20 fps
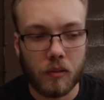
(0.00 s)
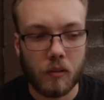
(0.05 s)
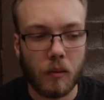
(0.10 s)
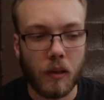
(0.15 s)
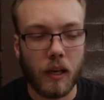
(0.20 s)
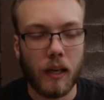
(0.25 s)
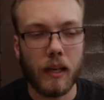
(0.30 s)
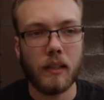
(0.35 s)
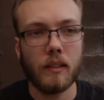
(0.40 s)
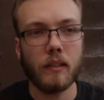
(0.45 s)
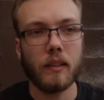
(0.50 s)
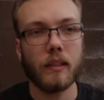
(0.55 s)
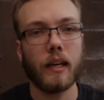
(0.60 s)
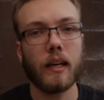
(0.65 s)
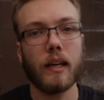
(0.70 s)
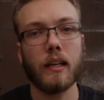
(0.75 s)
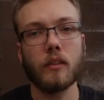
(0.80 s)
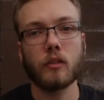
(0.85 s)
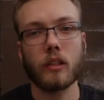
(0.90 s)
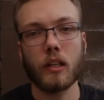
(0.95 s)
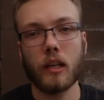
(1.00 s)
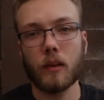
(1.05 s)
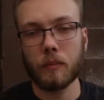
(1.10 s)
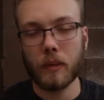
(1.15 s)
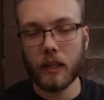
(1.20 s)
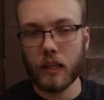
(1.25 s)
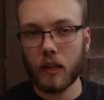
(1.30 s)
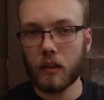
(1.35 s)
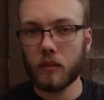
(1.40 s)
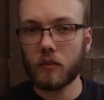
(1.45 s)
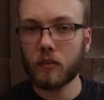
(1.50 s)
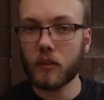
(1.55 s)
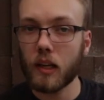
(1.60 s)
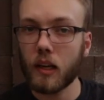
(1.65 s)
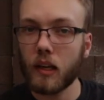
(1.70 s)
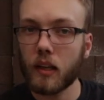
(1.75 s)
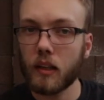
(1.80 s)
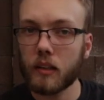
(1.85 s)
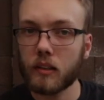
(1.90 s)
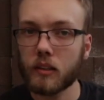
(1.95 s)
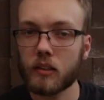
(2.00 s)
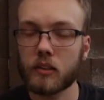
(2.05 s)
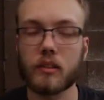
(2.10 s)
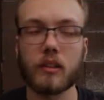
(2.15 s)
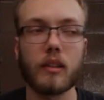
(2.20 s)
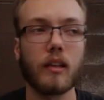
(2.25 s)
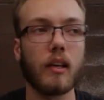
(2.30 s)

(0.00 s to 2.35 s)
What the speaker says: Why did I drop out college?